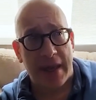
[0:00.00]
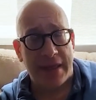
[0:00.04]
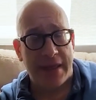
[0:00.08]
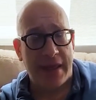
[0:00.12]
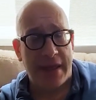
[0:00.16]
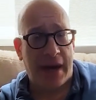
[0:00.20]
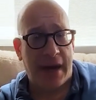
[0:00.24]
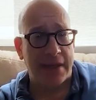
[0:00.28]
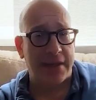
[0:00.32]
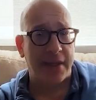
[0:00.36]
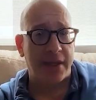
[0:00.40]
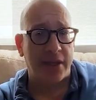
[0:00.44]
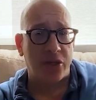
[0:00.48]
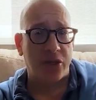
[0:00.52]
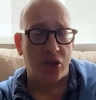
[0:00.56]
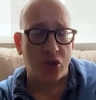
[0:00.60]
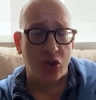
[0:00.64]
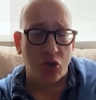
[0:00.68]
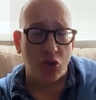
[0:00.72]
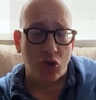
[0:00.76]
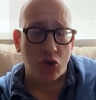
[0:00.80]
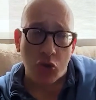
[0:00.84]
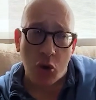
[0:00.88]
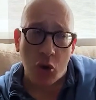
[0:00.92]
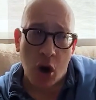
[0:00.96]
That's
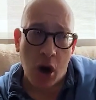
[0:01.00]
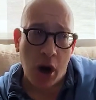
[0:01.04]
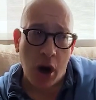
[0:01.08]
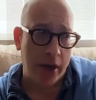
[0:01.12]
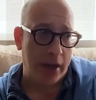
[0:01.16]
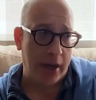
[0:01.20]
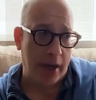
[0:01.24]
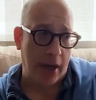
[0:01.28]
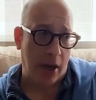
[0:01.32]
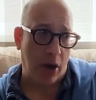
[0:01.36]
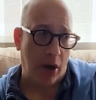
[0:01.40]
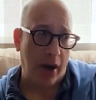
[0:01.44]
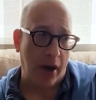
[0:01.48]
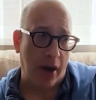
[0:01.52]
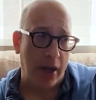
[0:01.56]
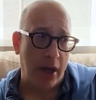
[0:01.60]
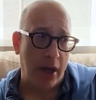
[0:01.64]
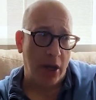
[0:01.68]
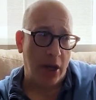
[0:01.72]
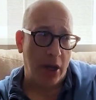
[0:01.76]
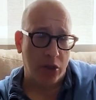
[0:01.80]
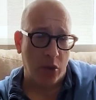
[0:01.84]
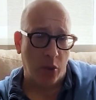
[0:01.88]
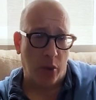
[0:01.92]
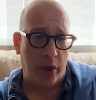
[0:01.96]
extraordinary.
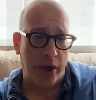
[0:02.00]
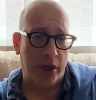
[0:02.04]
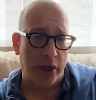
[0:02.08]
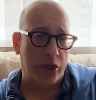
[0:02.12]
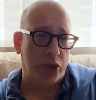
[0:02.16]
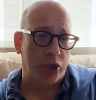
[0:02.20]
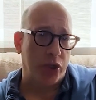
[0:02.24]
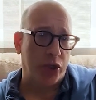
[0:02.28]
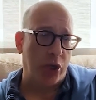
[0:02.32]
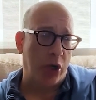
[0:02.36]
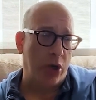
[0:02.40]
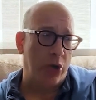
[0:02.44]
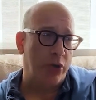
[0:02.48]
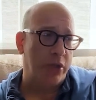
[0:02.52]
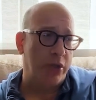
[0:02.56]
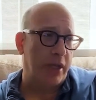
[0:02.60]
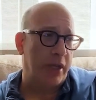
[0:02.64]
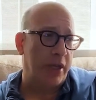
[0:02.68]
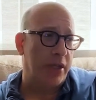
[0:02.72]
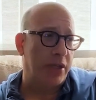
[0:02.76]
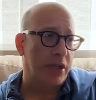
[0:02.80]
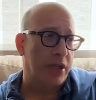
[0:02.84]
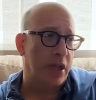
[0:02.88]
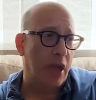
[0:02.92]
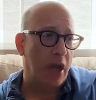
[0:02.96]
So what it shows
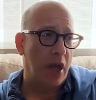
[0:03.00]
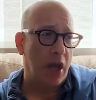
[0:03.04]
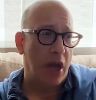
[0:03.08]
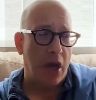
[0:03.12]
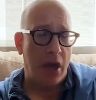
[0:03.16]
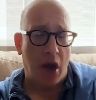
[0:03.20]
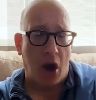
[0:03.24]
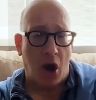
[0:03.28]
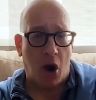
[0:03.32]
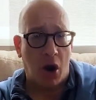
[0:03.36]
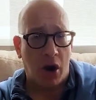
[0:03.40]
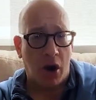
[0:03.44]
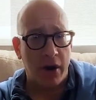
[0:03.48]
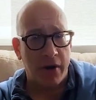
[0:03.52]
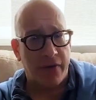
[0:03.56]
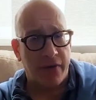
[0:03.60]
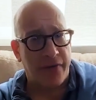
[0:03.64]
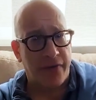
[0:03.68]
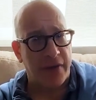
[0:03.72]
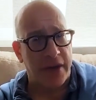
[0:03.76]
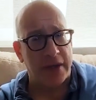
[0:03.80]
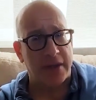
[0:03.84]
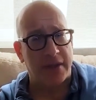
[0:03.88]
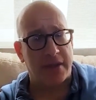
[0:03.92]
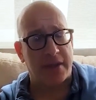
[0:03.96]
is
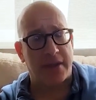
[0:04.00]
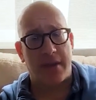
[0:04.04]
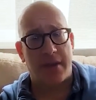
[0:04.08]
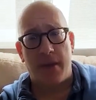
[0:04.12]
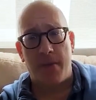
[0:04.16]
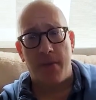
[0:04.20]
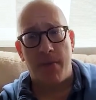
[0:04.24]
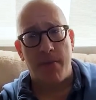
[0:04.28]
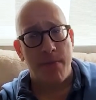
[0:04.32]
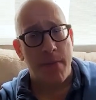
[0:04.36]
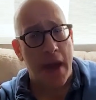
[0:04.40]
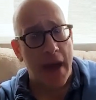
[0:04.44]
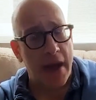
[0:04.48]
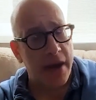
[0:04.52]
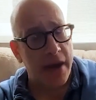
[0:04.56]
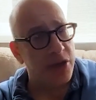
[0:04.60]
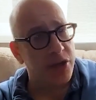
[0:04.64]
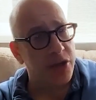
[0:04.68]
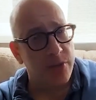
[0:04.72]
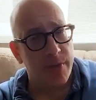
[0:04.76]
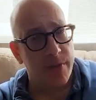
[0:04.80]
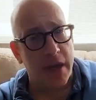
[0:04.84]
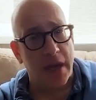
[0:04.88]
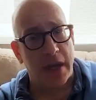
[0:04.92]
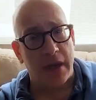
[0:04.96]
artifice,
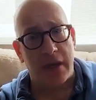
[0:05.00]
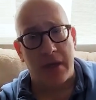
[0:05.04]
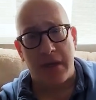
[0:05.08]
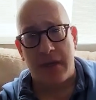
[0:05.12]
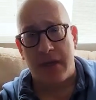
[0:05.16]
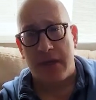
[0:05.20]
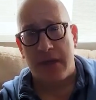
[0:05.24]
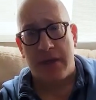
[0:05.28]
management,